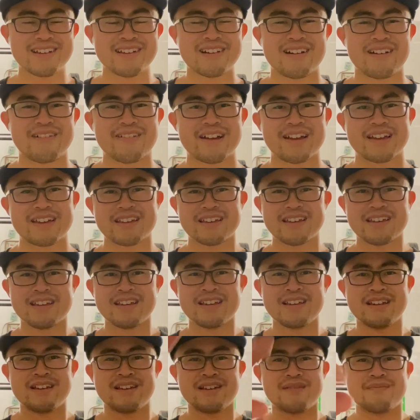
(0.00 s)
All right.
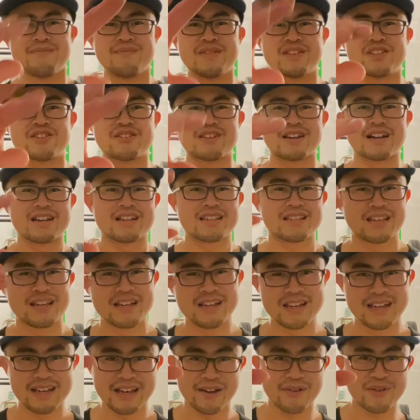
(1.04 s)
Miss you guys,
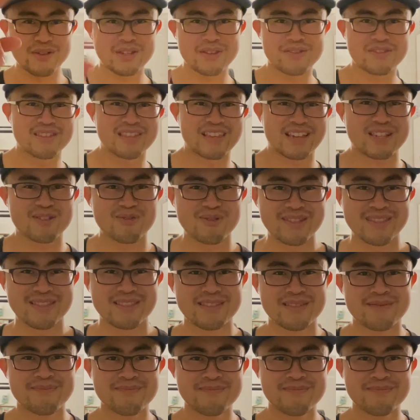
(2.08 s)
I'll see you on the next one.